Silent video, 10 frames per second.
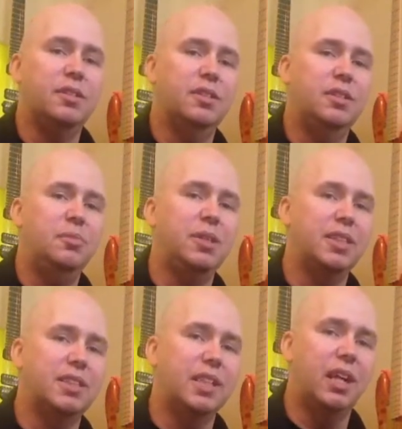you'd be
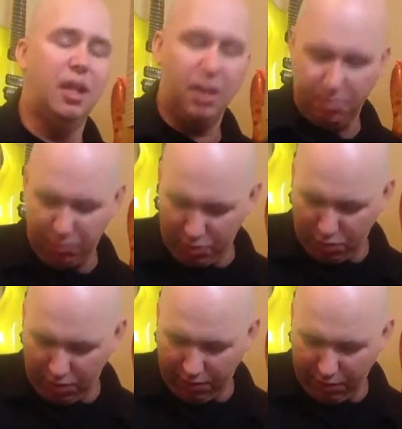listening to that hum, which would
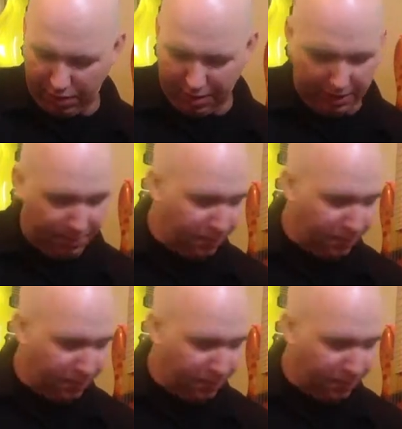drive you crazy.